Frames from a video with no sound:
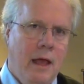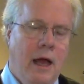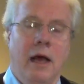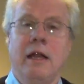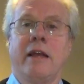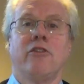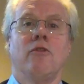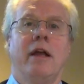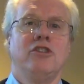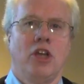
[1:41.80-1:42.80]
Like the
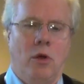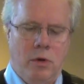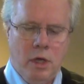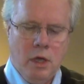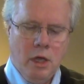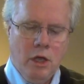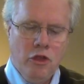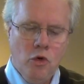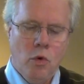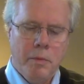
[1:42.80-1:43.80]
red zone.
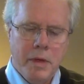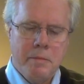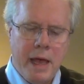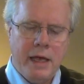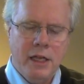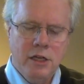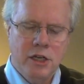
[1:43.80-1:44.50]
You will be making